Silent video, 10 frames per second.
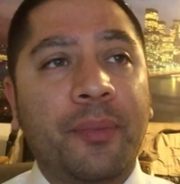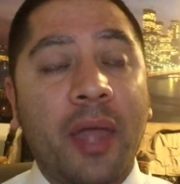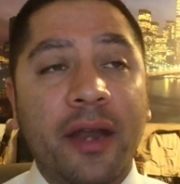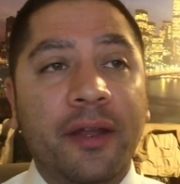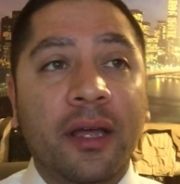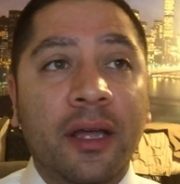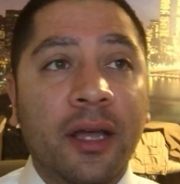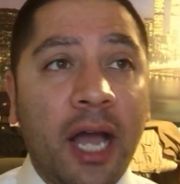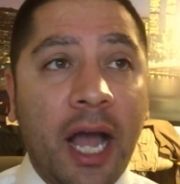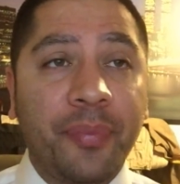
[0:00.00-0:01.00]
I'm not a
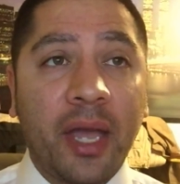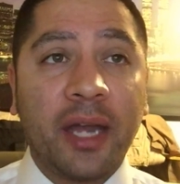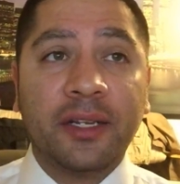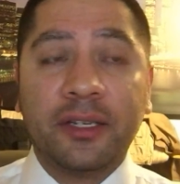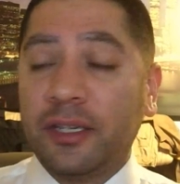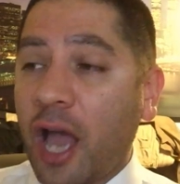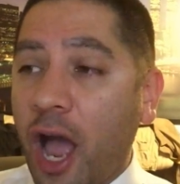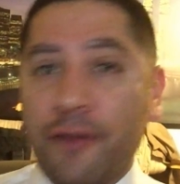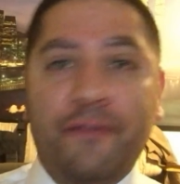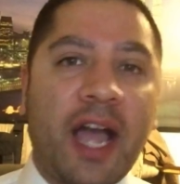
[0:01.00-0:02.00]
I'm not a
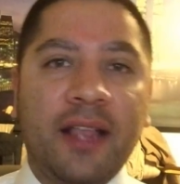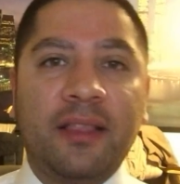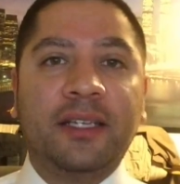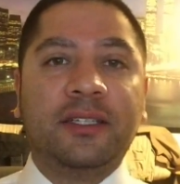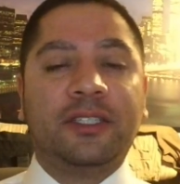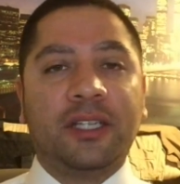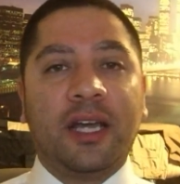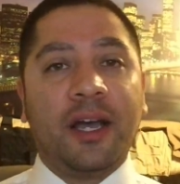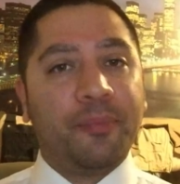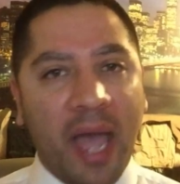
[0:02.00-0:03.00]
non-violent
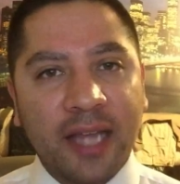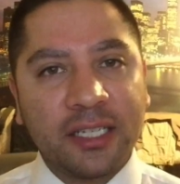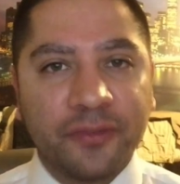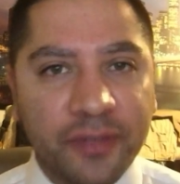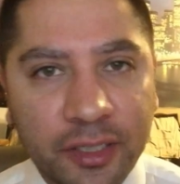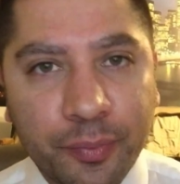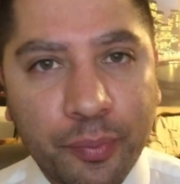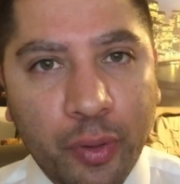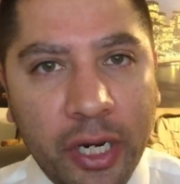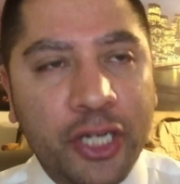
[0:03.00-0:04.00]
uh,
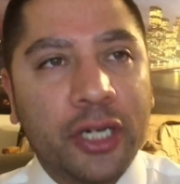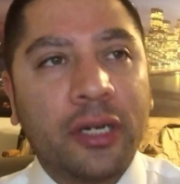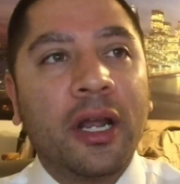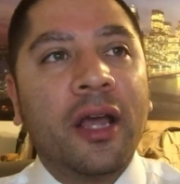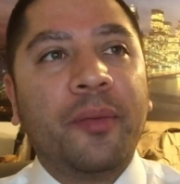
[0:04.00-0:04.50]
pacifist preacher,